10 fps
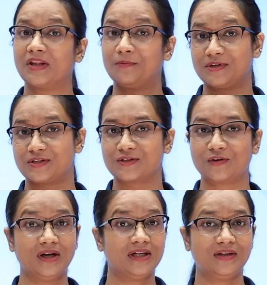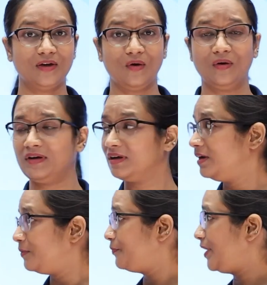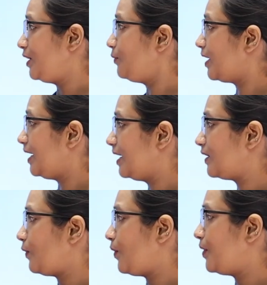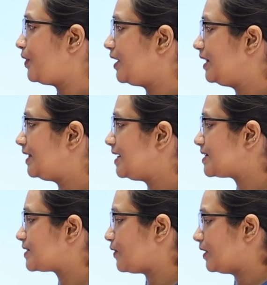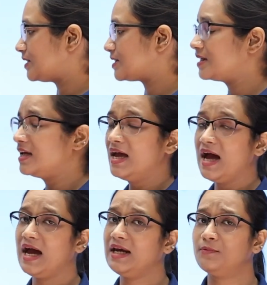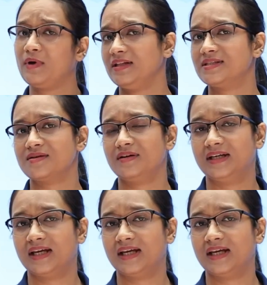which is called a dog, when you connect all these dots. And once you're